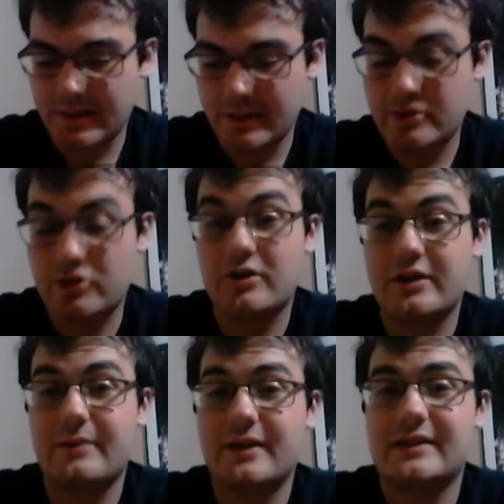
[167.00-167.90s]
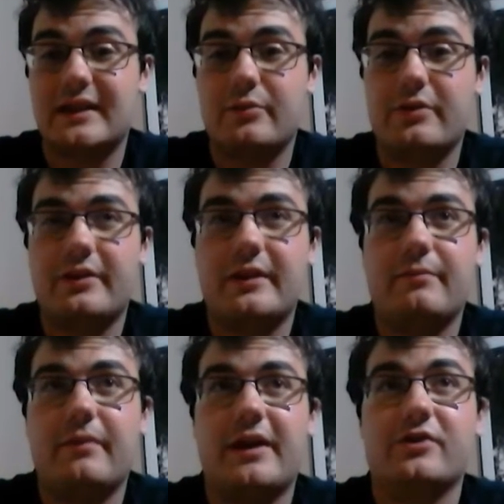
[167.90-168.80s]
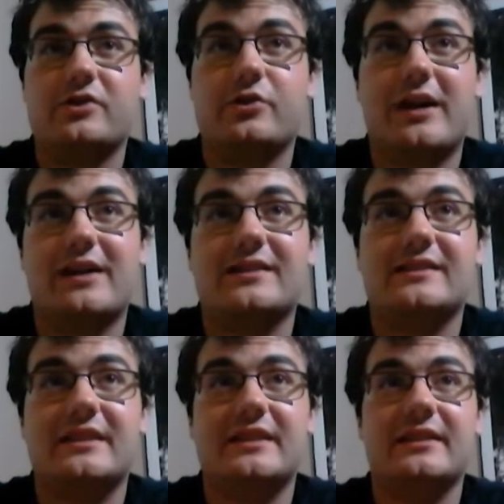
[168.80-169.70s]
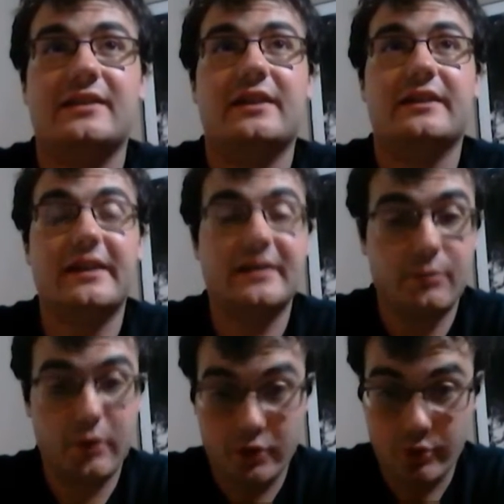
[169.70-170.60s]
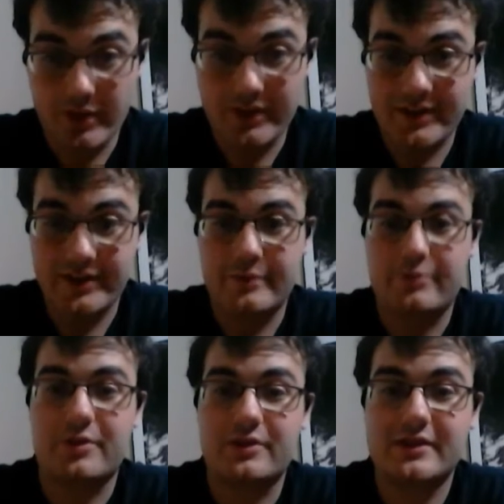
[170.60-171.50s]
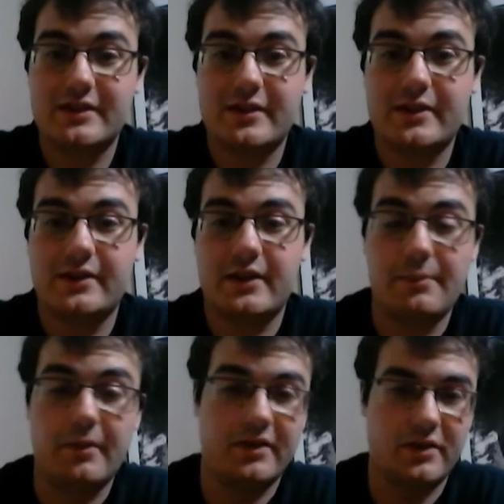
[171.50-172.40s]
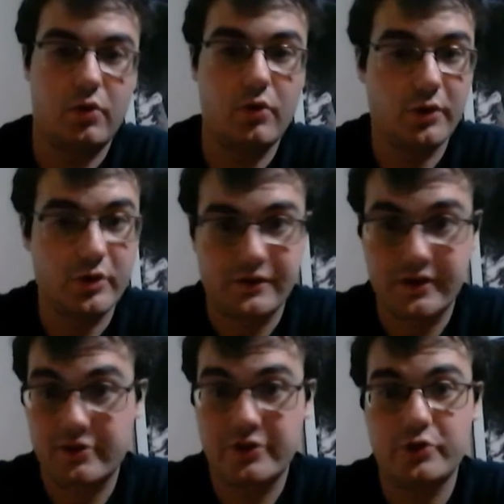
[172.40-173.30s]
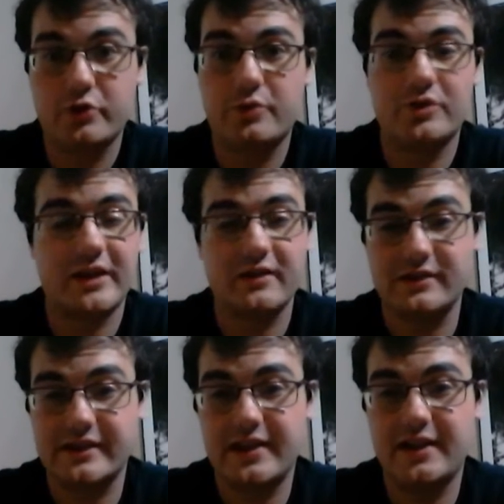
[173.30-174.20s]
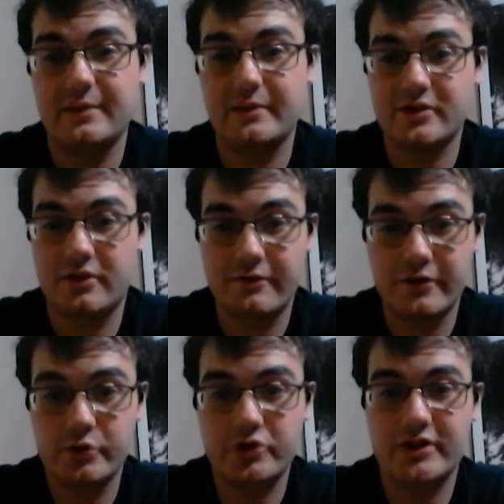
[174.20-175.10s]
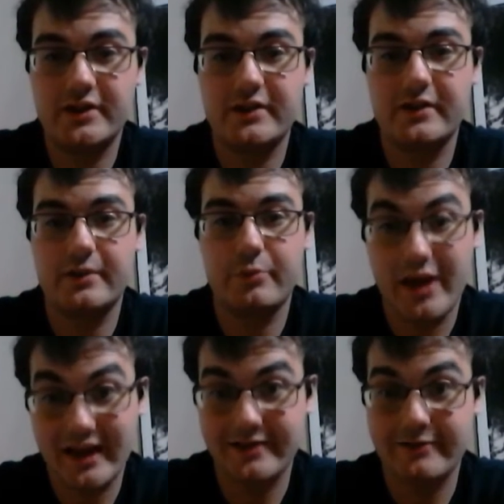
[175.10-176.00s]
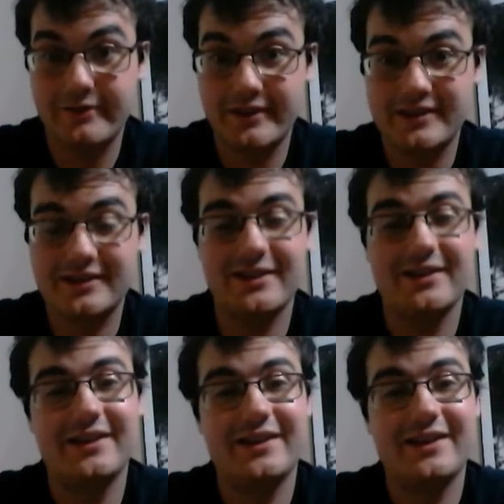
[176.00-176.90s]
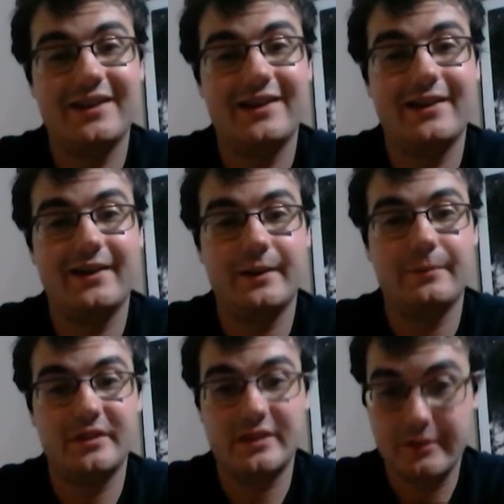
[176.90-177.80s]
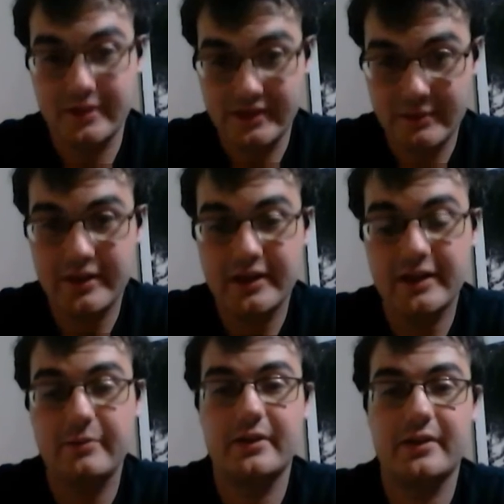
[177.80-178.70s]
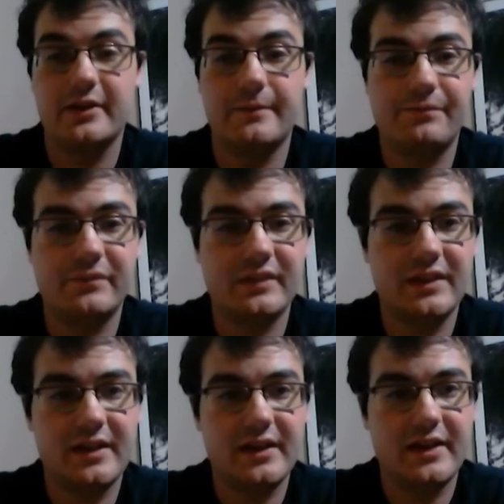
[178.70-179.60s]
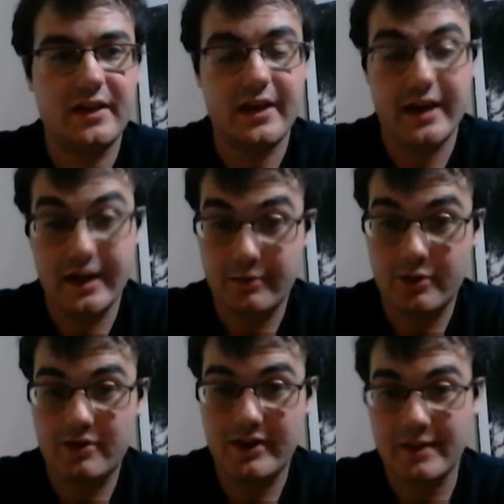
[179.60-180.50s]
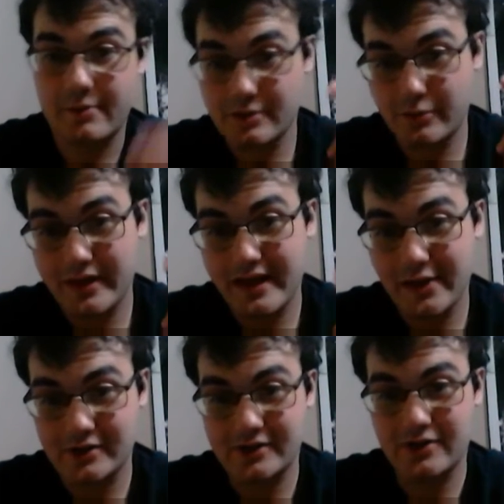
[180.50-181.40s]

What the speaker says: majority of my time with them. I also got to see Geekdom 101 in person, among a whole host of other YouTubers: Hail Xeon, Star Fusion, Black and Fist, Miss TBC Babe, Amber's Playhouse,